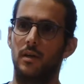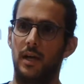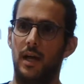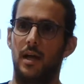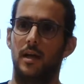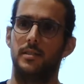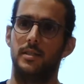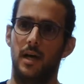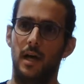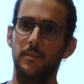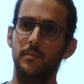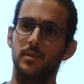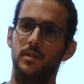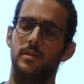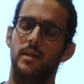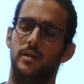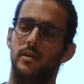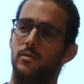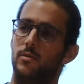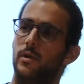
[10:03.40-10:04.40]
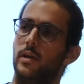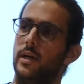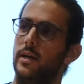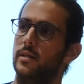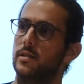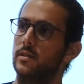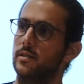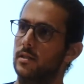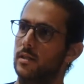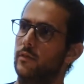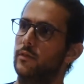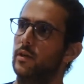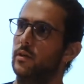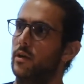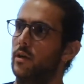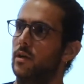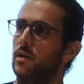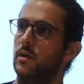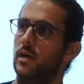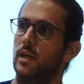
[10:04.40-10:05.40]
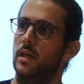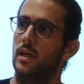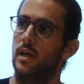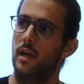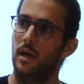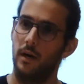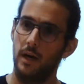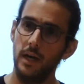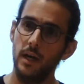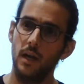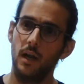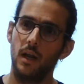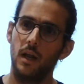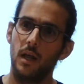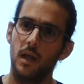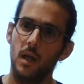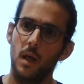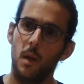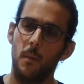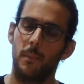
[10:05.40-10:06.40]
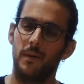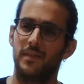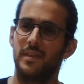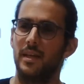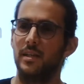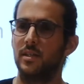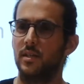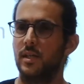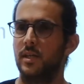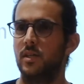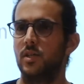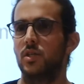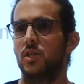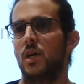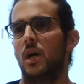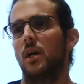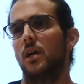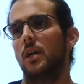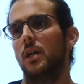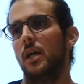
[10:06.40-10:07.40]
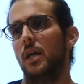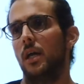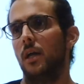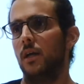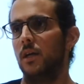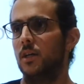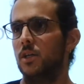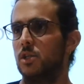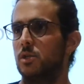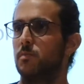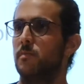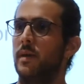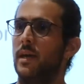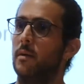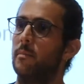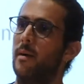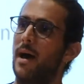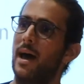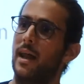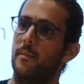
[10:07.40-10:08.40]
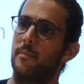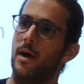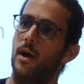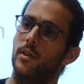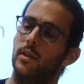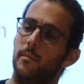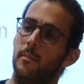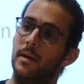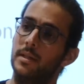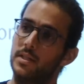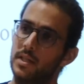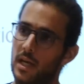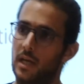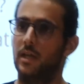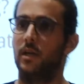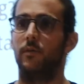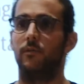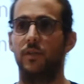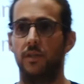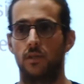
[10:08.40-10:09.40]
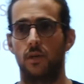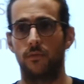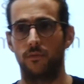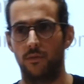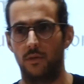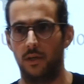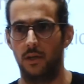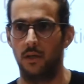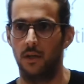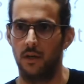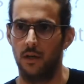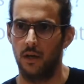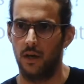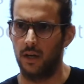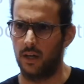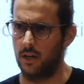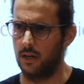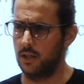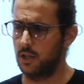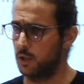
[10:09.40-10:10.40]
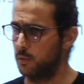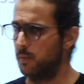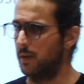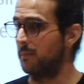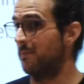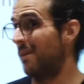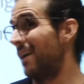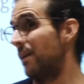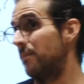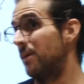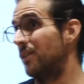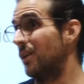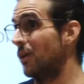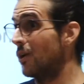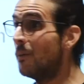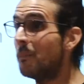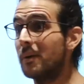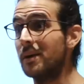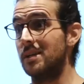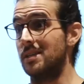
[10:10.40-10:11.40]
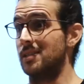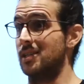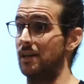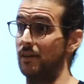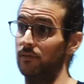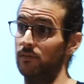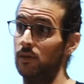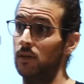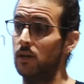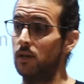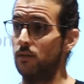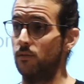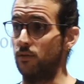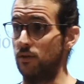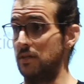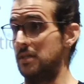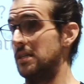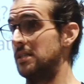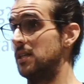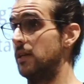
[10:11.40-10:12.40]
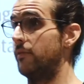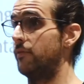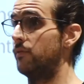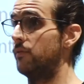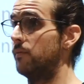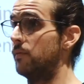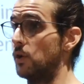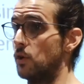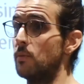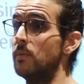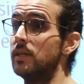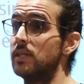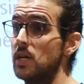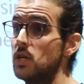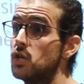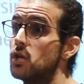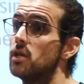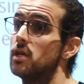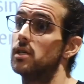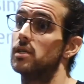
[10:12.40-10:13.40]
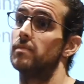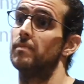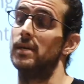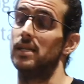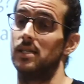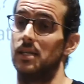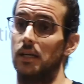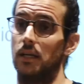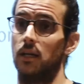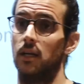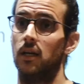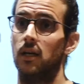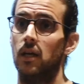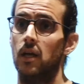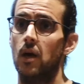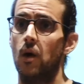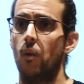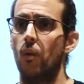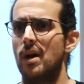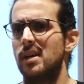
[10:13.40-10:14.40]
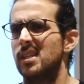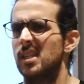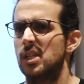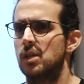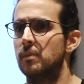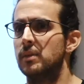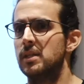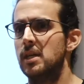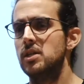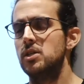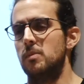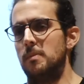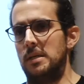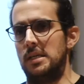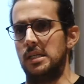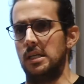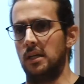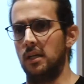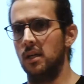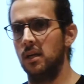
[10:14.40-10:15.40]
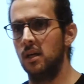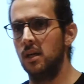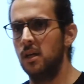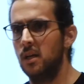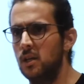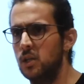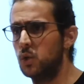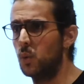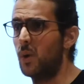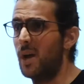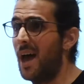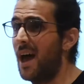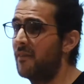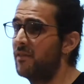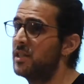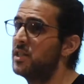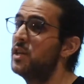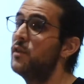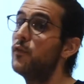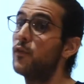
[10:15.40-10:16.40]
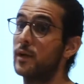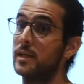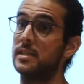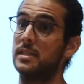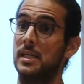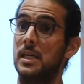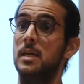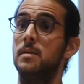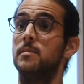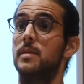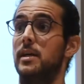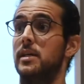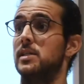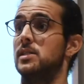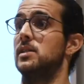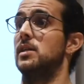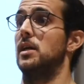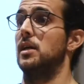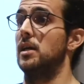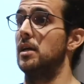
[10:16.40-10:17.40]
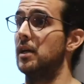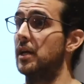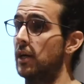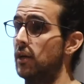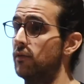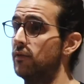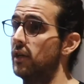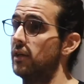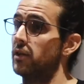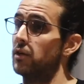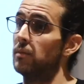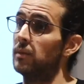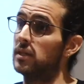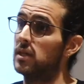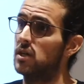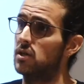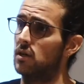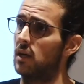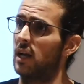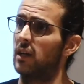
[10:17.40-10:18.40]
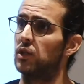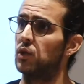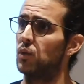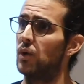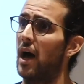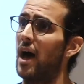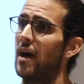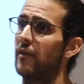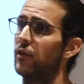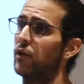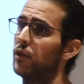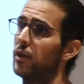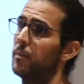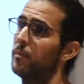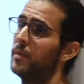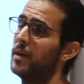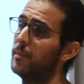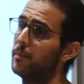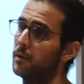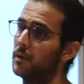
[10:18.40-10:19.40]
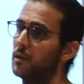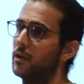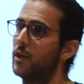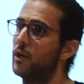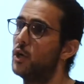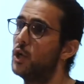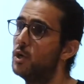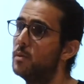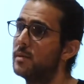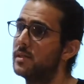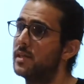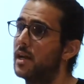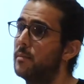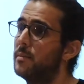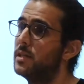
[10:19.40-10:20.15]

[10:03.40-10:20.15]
to adopt, they're related to the software that you're going to inherit, but they don't necessarily speak bad about the maintainer of the software. It can also speak bad about the company itself. For instance, if documentation is missing, why is the documentation missing? Do we have a different team that is taking care of the documentation? Like, do we have other people, other humans that I'll be